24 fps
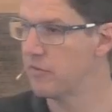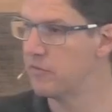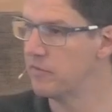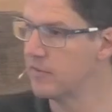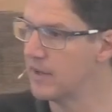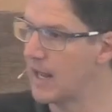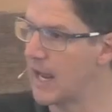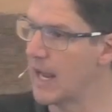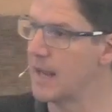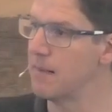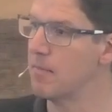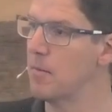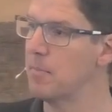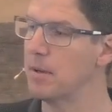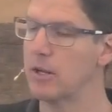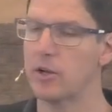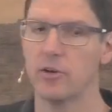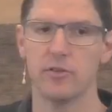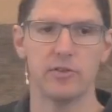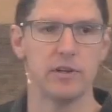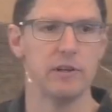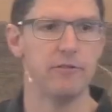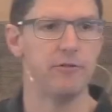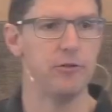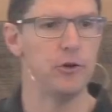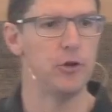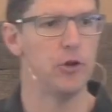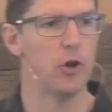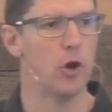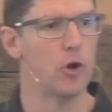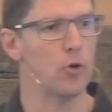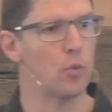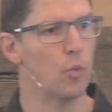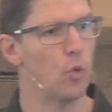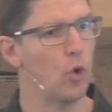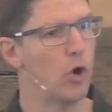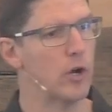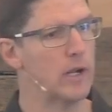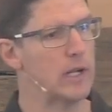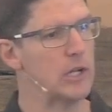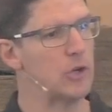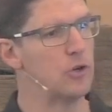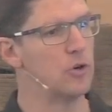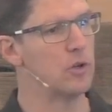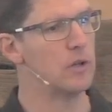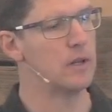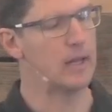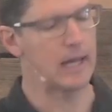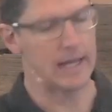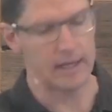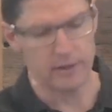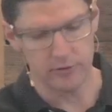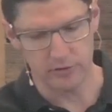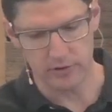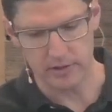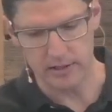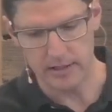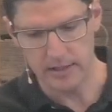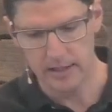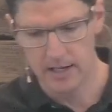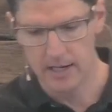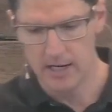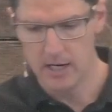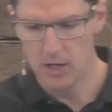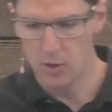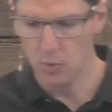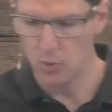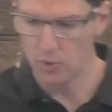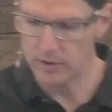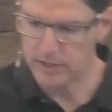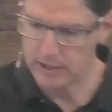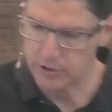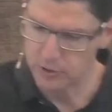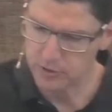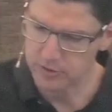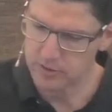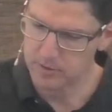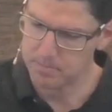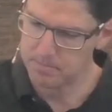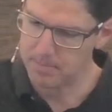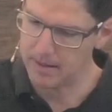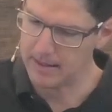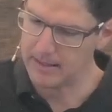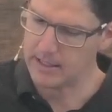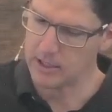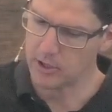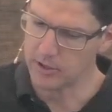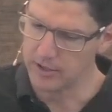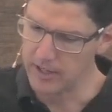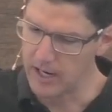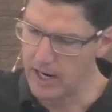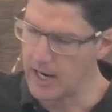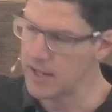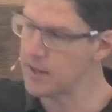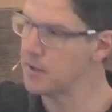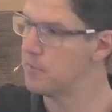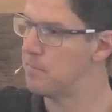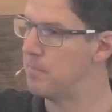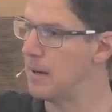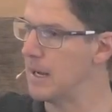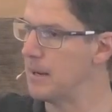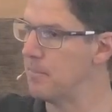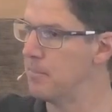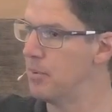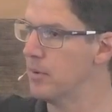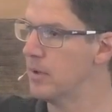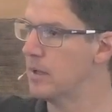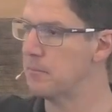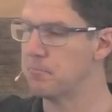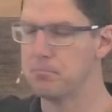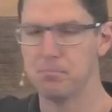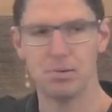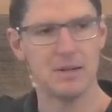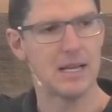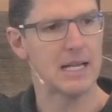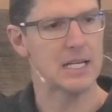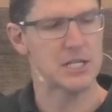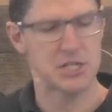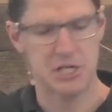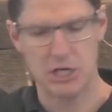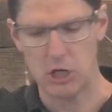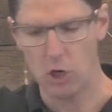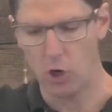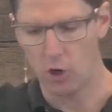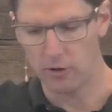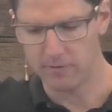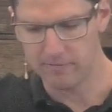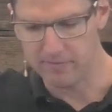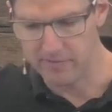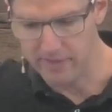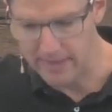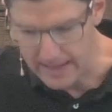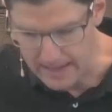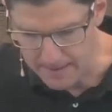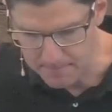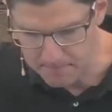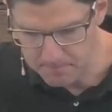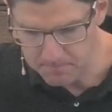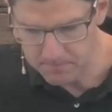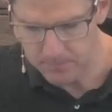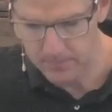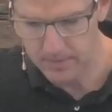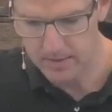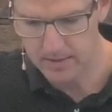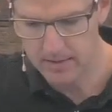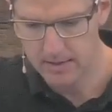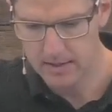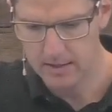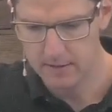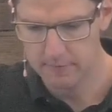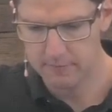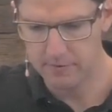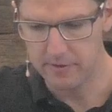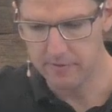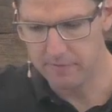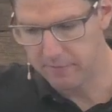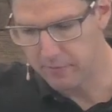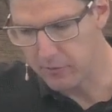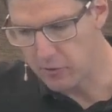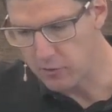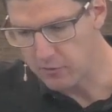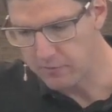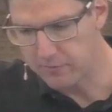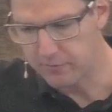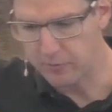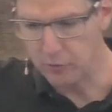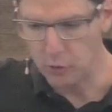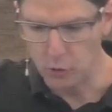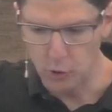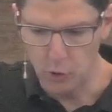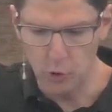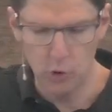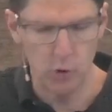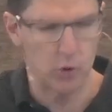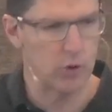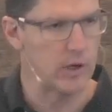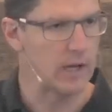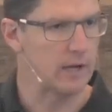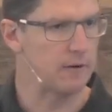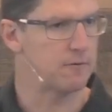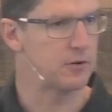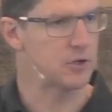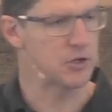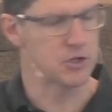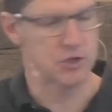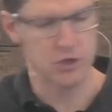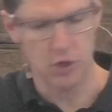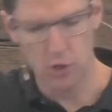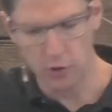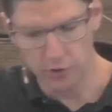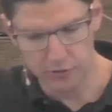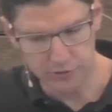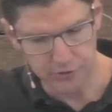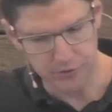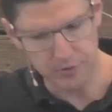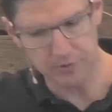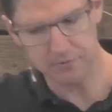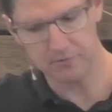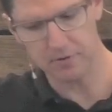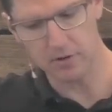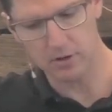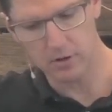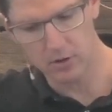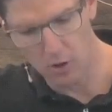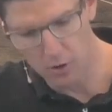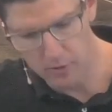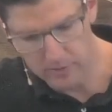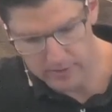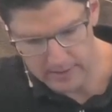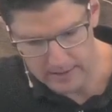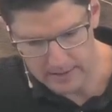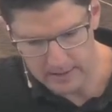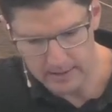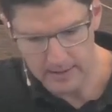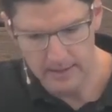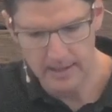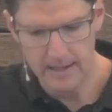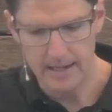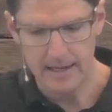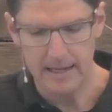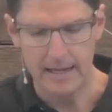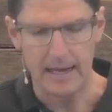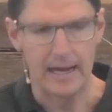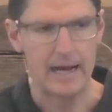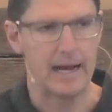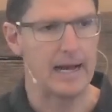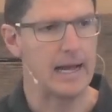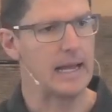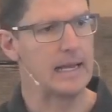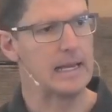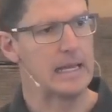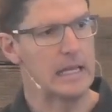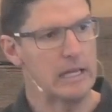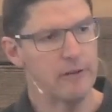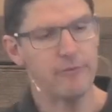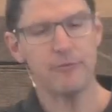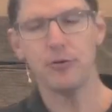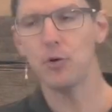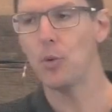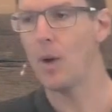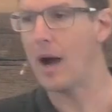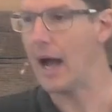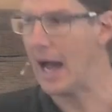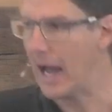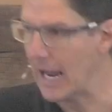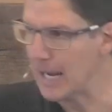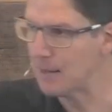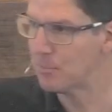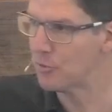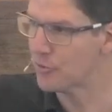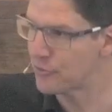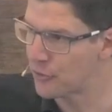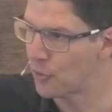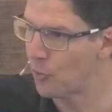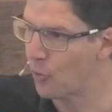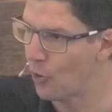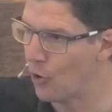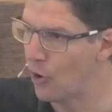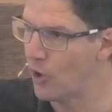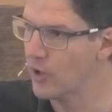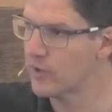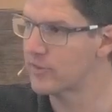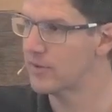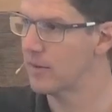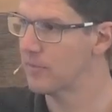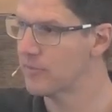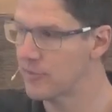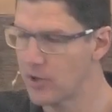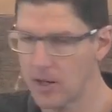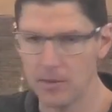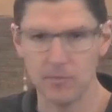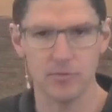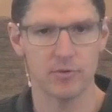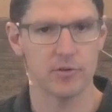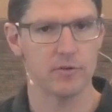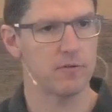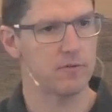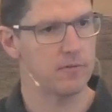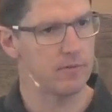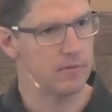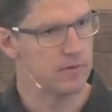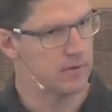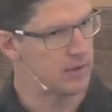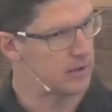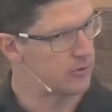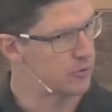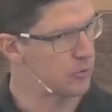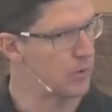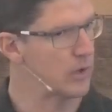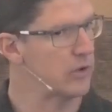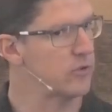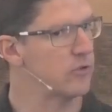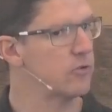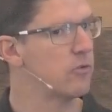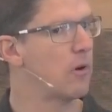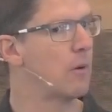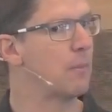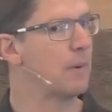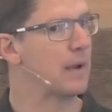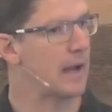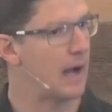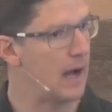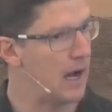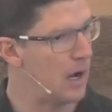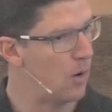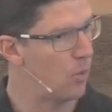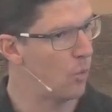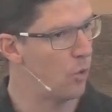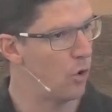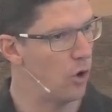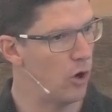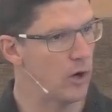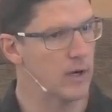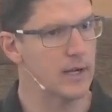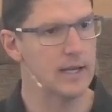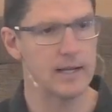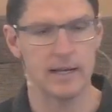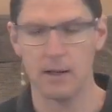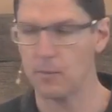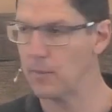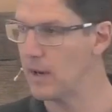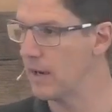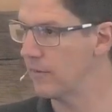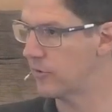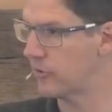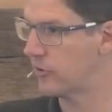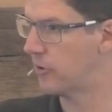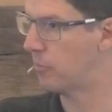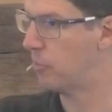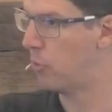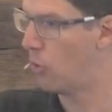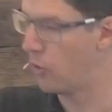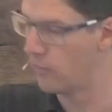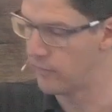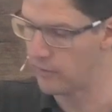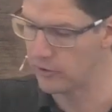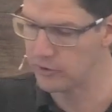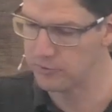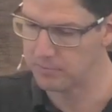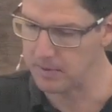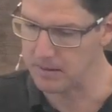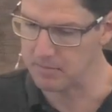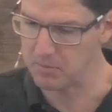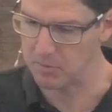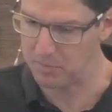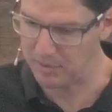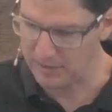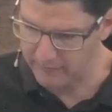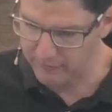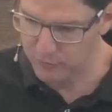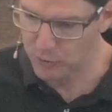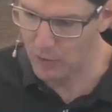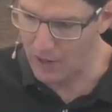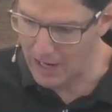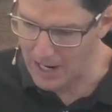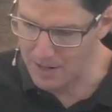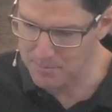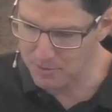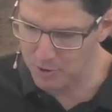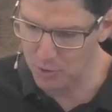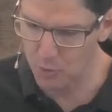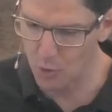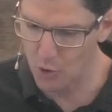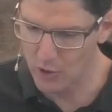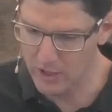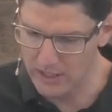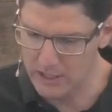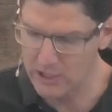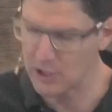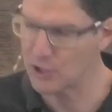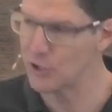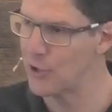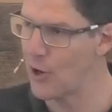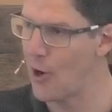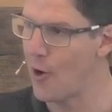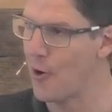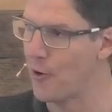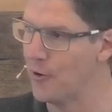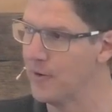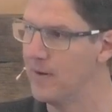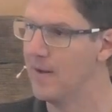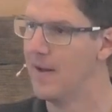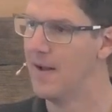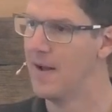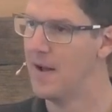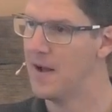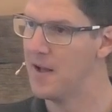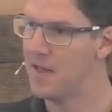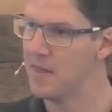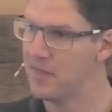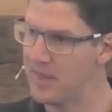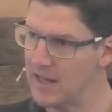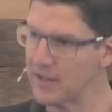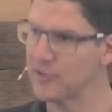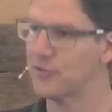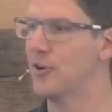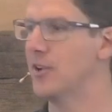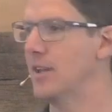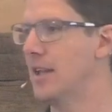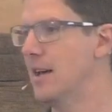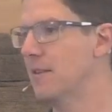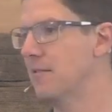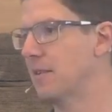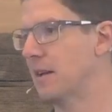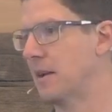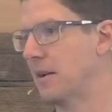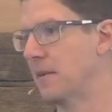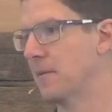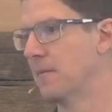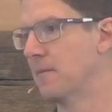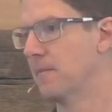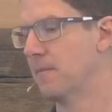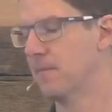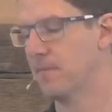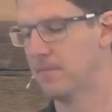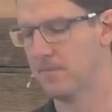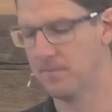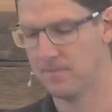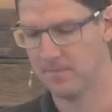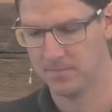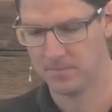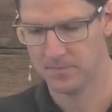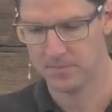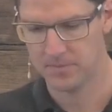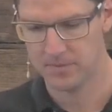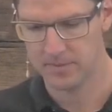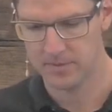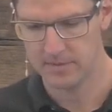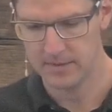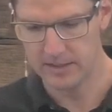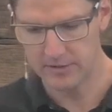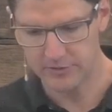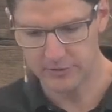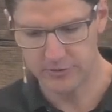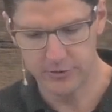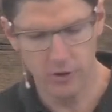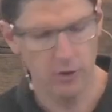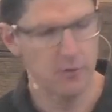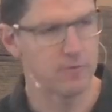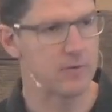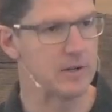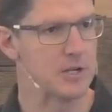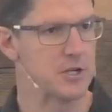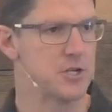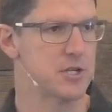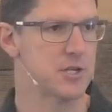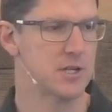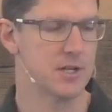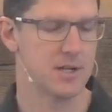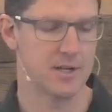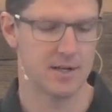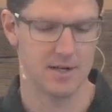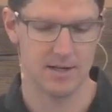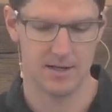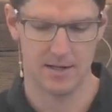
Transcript: of neighbor, because if you don't work and you're lazy, well, then you're depending on other people and bludging off them for, for food and for shelter and for clothing. Uh, and if you are able to work, sometimes there's reasons why we can't work and then we have to support those people. But if you're able to work and you don't, that's not loving, that's selfish.